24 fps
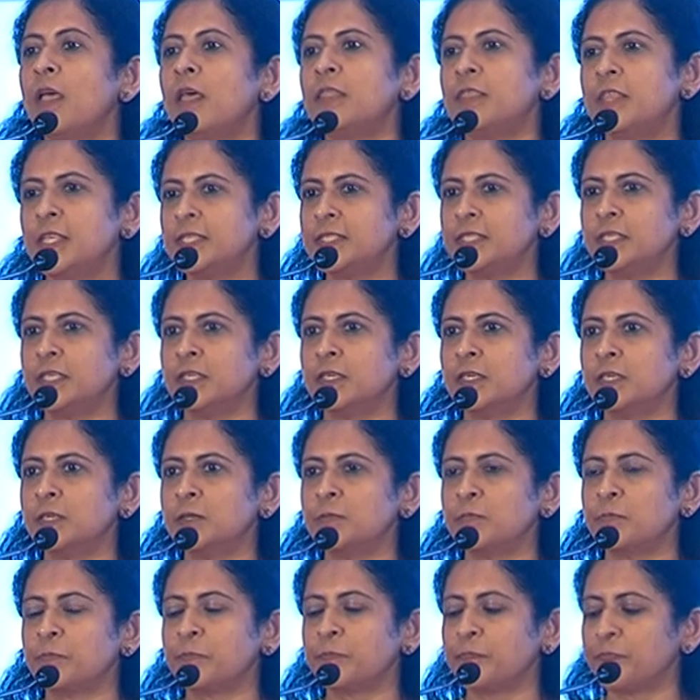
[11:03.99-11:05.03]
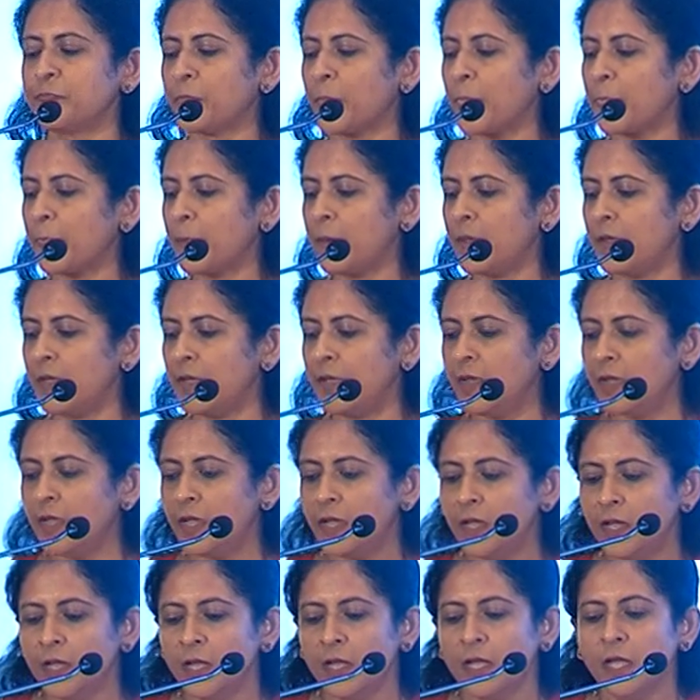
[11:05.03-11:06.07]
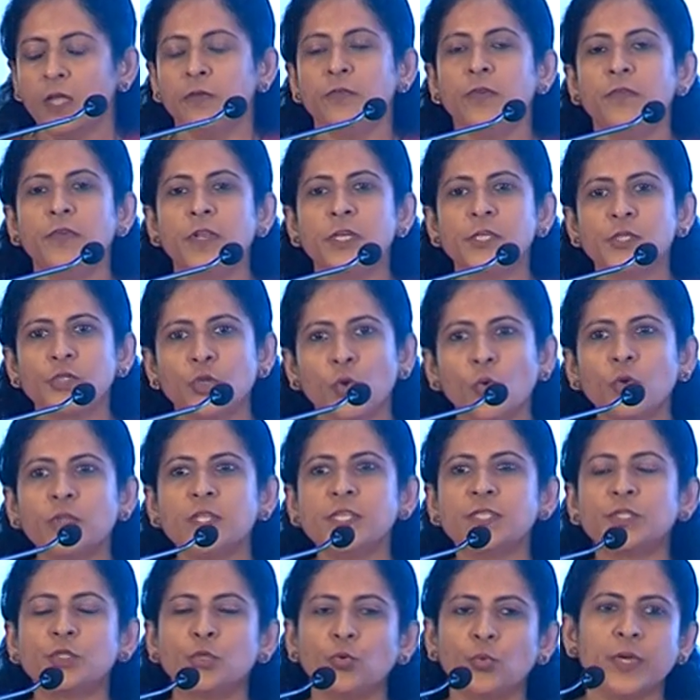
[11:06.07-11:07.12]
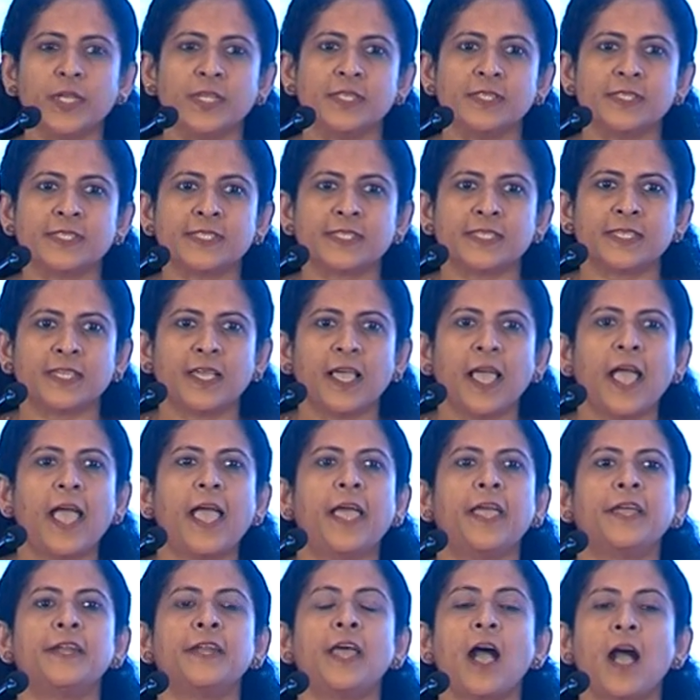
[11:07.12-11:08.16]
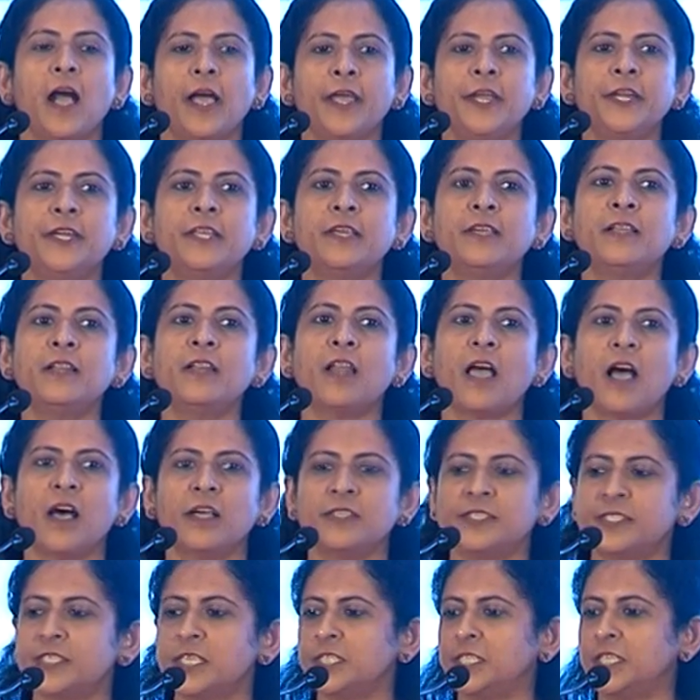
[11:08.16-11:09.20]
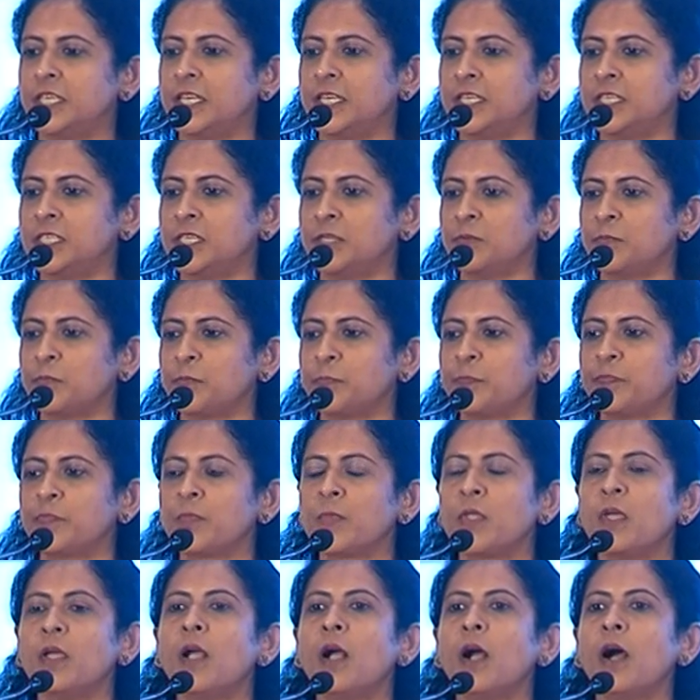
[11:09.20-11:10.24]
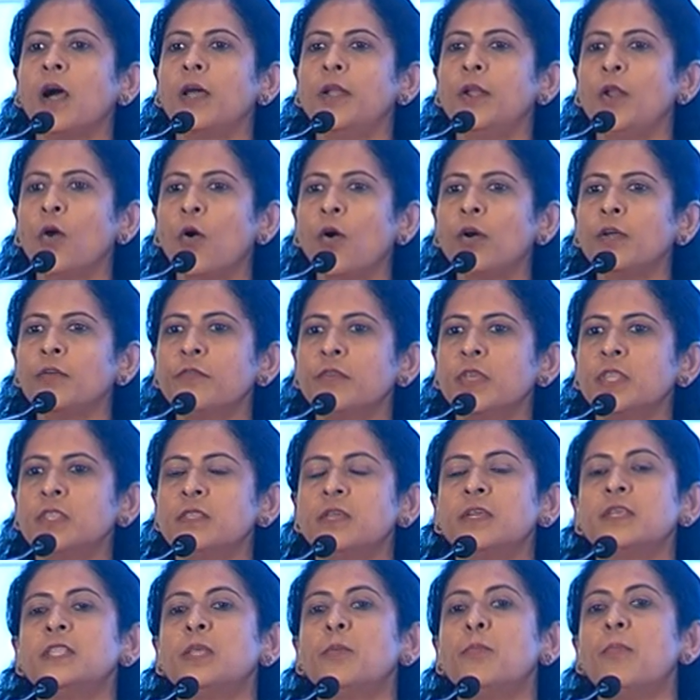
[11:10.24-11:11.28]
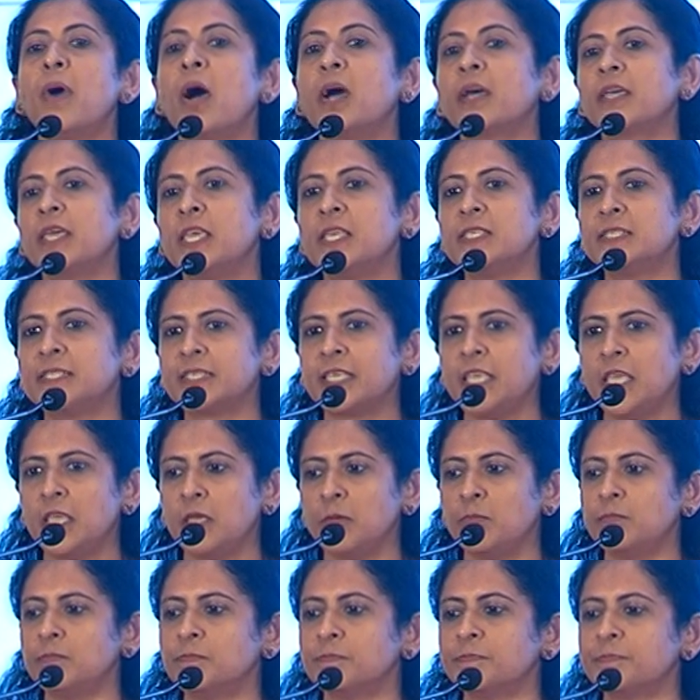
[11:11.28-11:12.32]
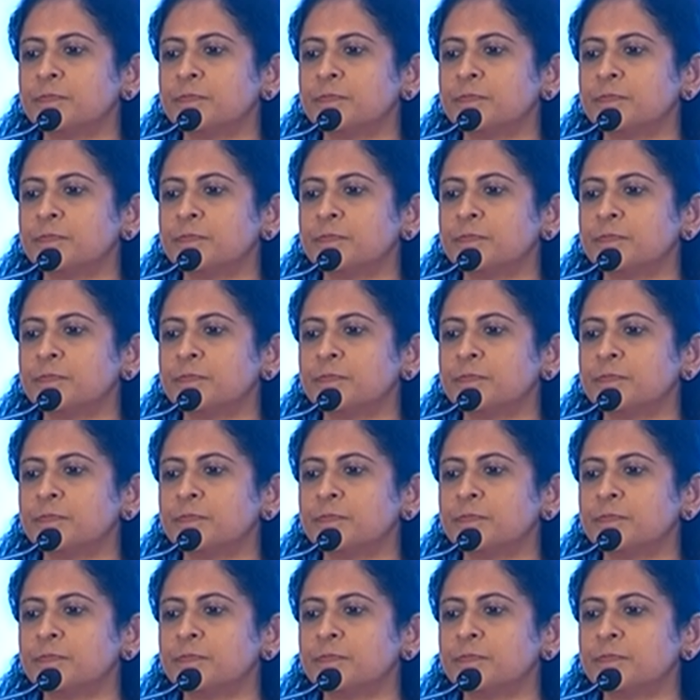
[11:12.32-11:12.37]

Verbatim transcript: This year, we will show the students an ideal answer sheet along with the marking scheme